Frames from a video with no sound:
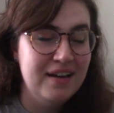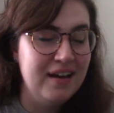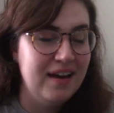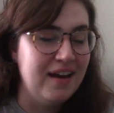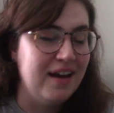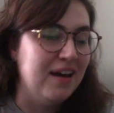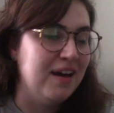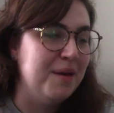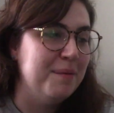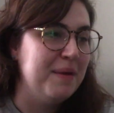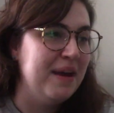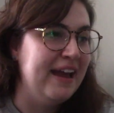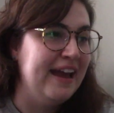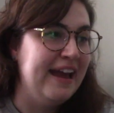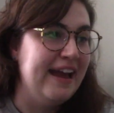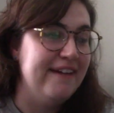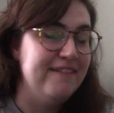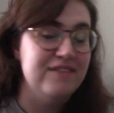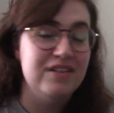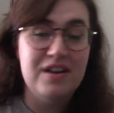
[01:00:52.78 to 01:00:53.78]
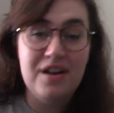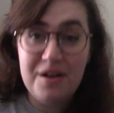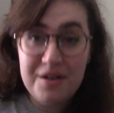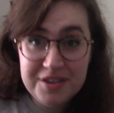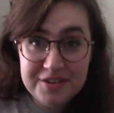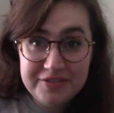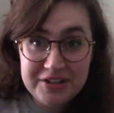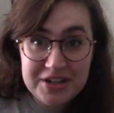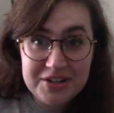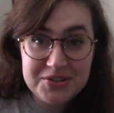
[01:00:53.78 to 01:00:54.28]
I have all
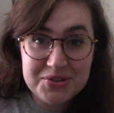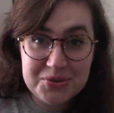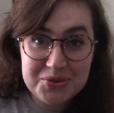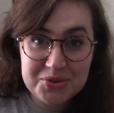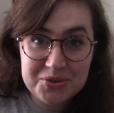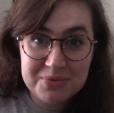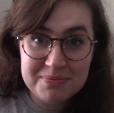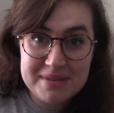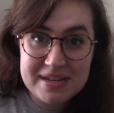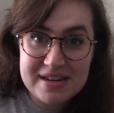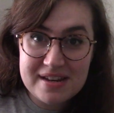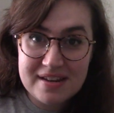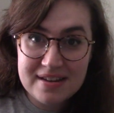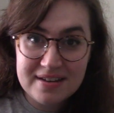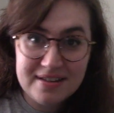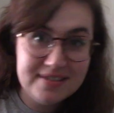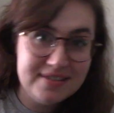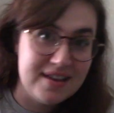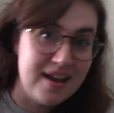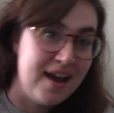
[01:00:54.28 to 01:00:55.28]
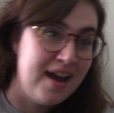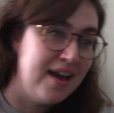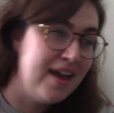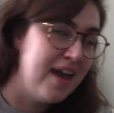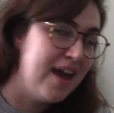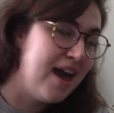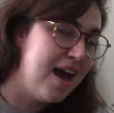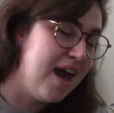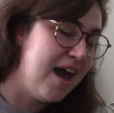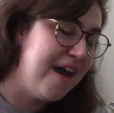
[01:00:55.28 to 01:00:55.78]
the various social medias. I
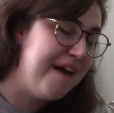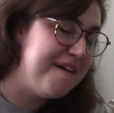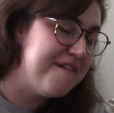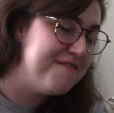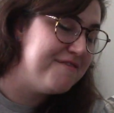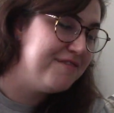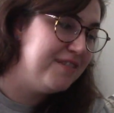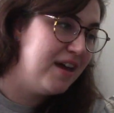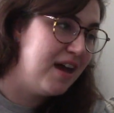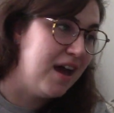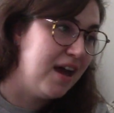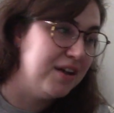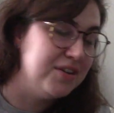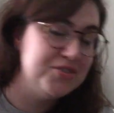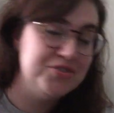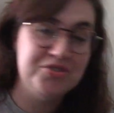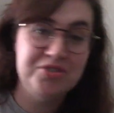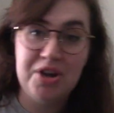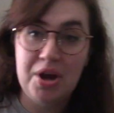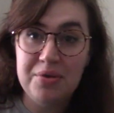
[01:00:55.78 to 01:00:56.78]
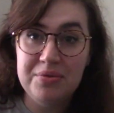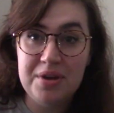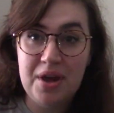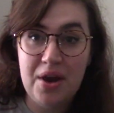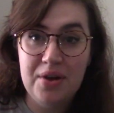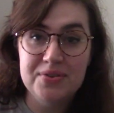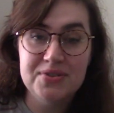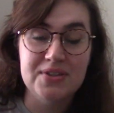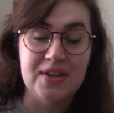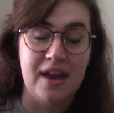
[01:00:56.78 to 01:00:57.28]
have show
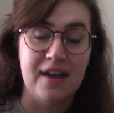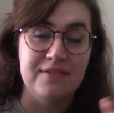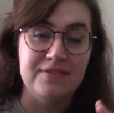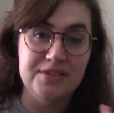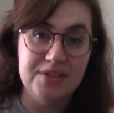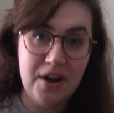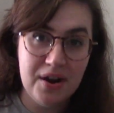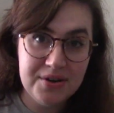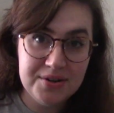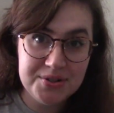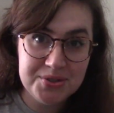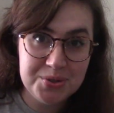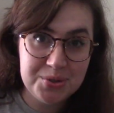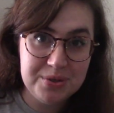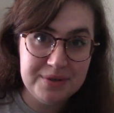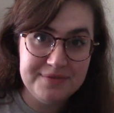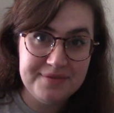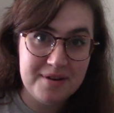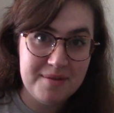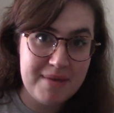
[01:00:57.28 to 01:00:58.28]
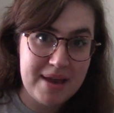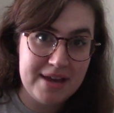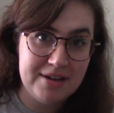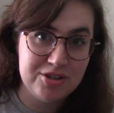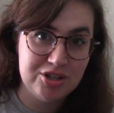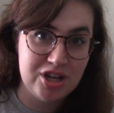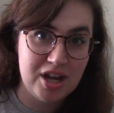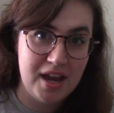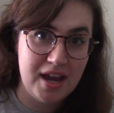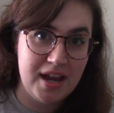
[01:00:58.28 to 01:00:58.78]
notes. I have yarn store
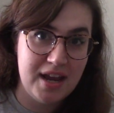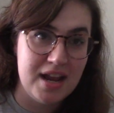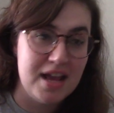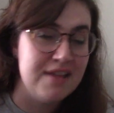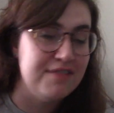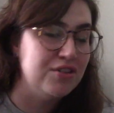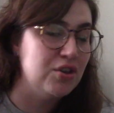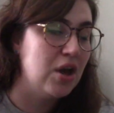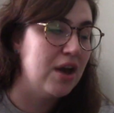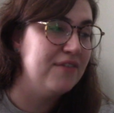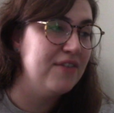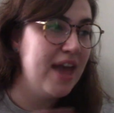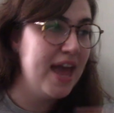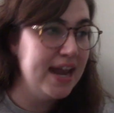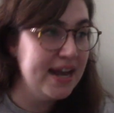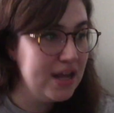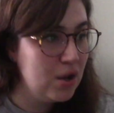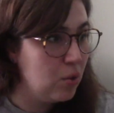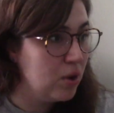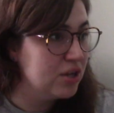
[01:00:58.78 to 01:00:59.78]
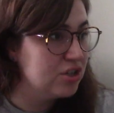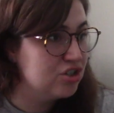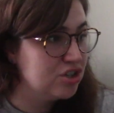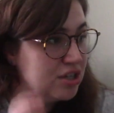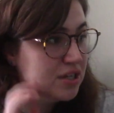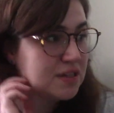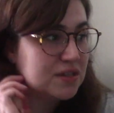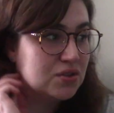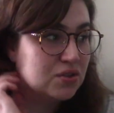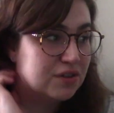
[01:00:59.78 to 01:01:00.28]
information. If you have any
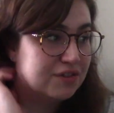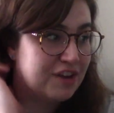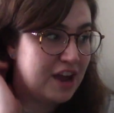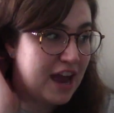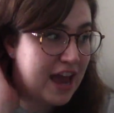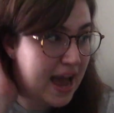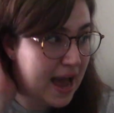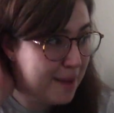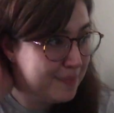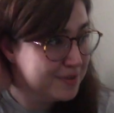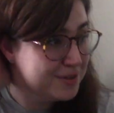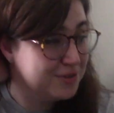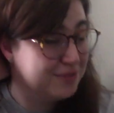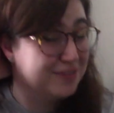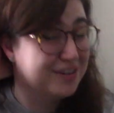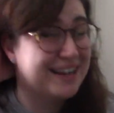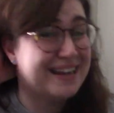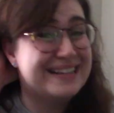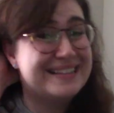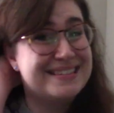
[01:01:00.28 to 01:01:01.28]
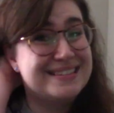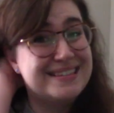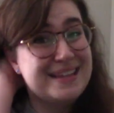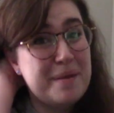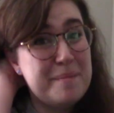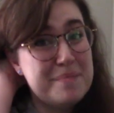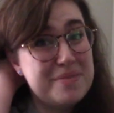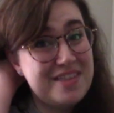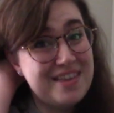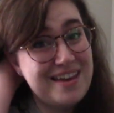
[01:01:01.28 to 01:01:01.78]
questions, or if I happen to forget
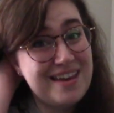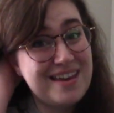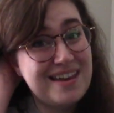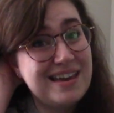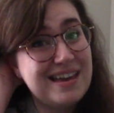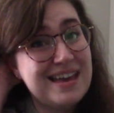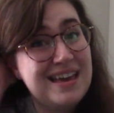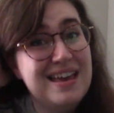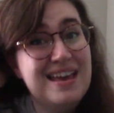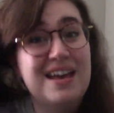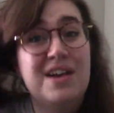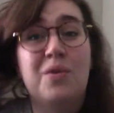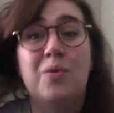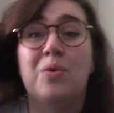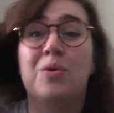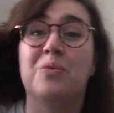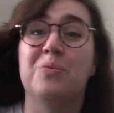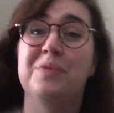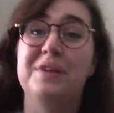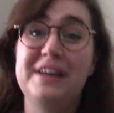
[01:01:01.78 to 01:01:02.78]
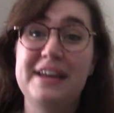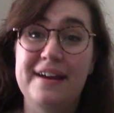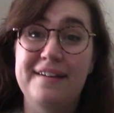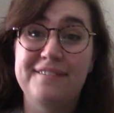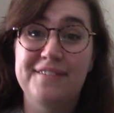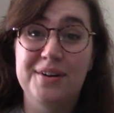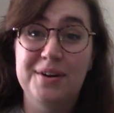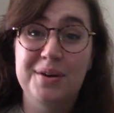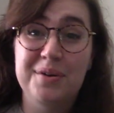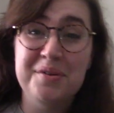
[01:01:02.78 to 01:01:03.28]
something or
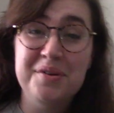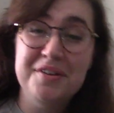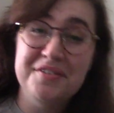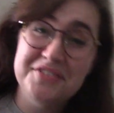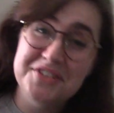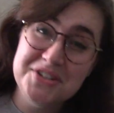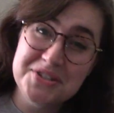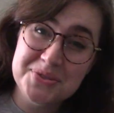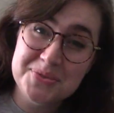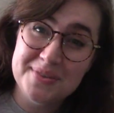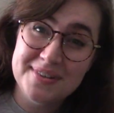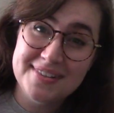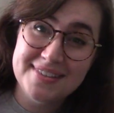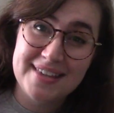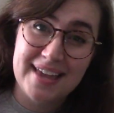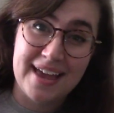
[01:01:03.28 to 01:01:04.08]
whatever, or if you just want to say